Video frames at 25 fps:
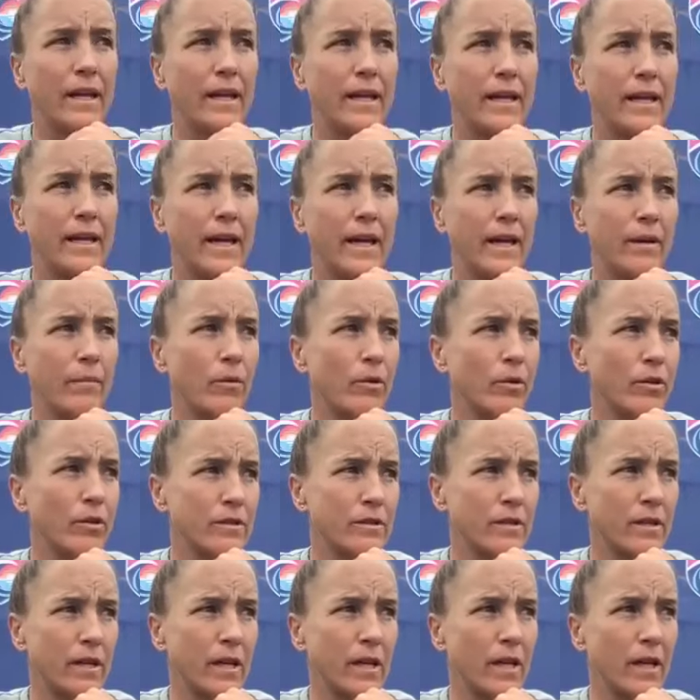Ali came on
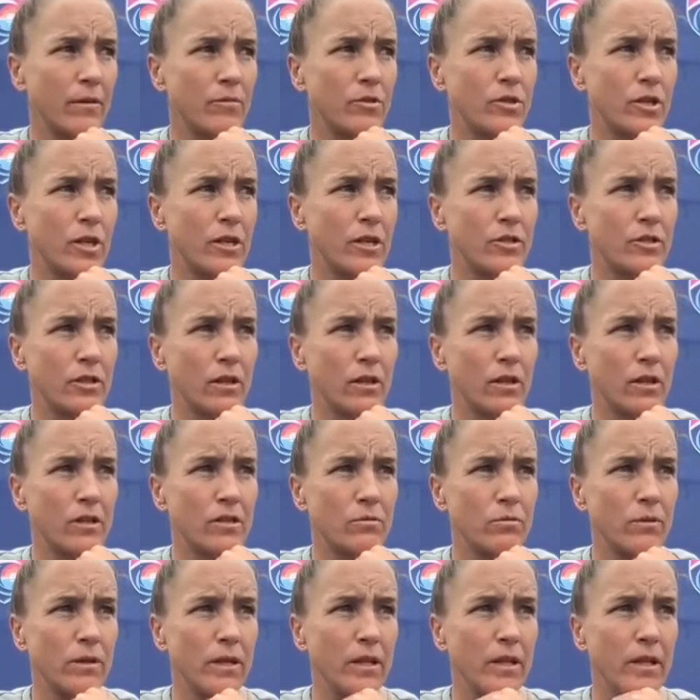as a game changer
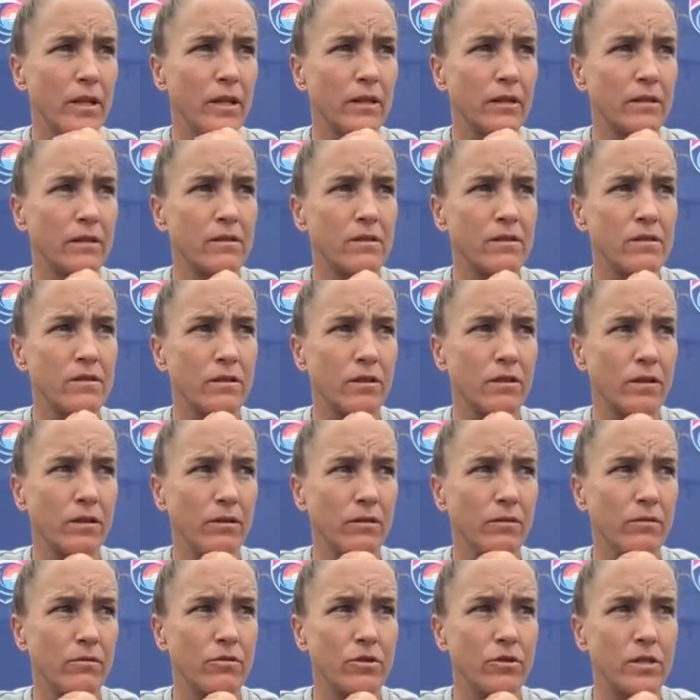last weekend,
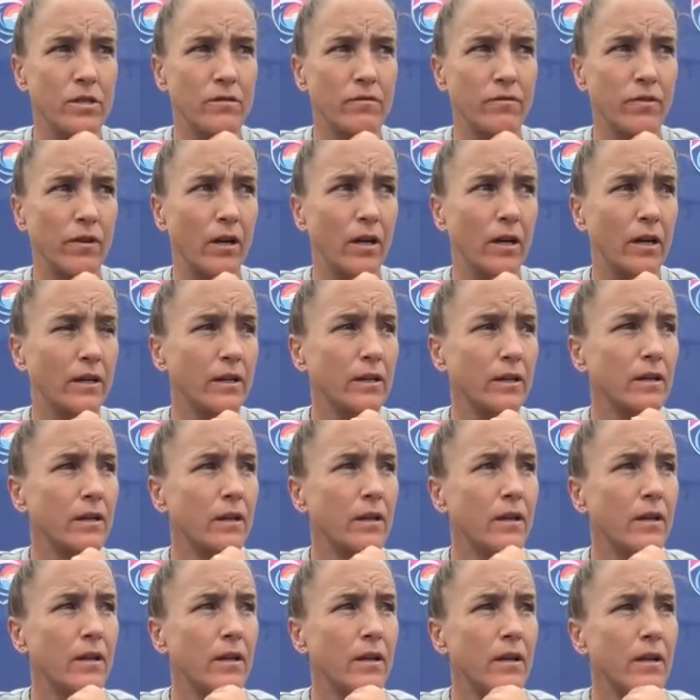so she's fine.
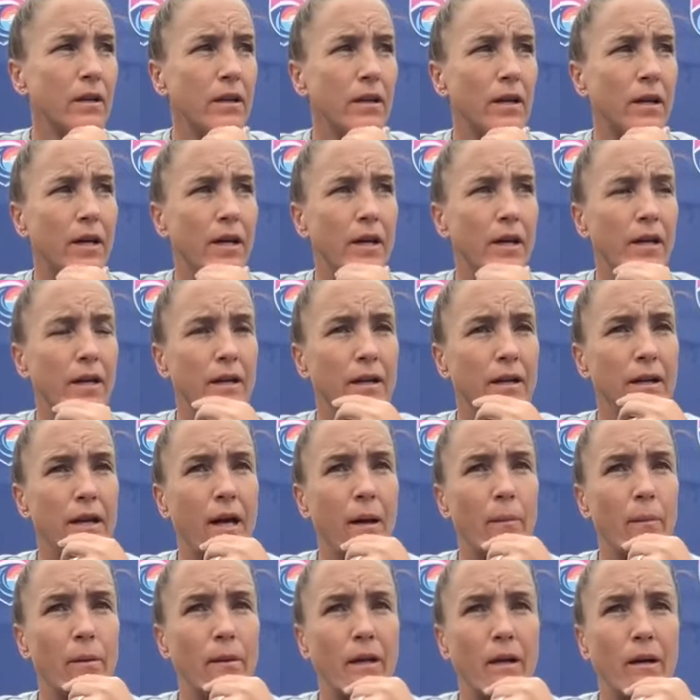And
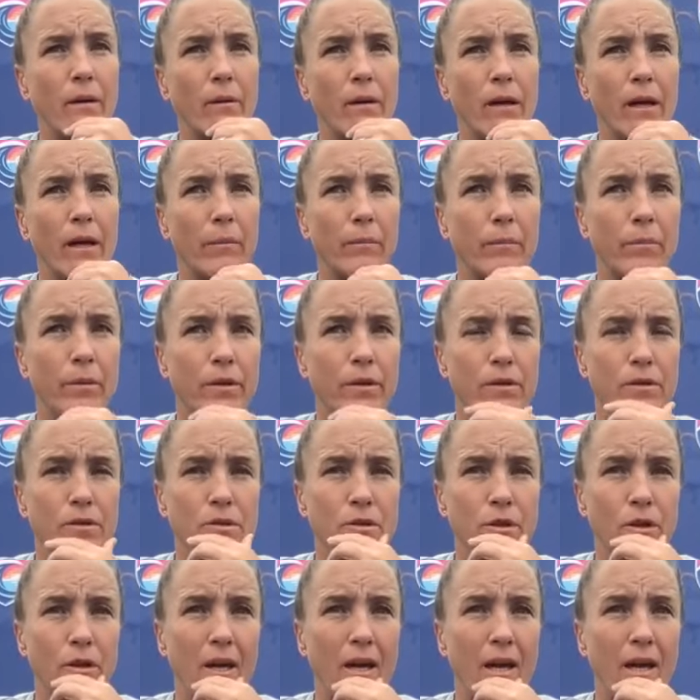Abigail Camper
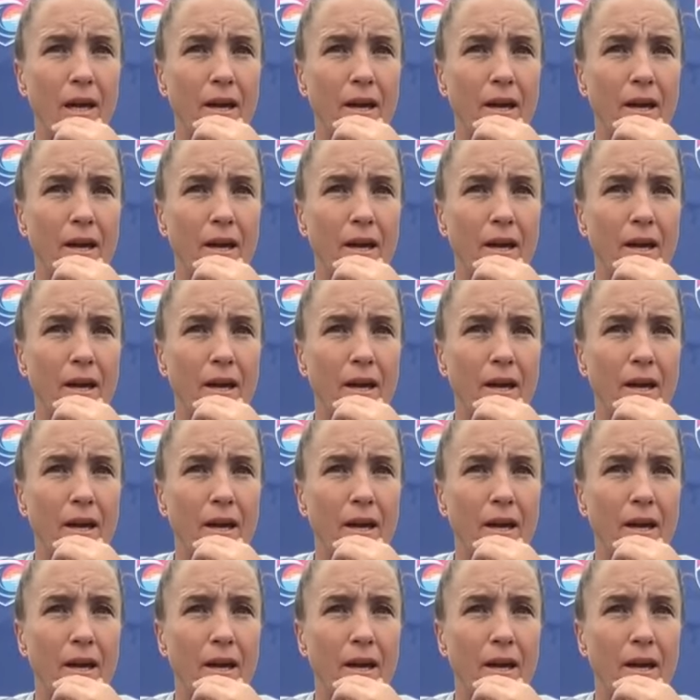took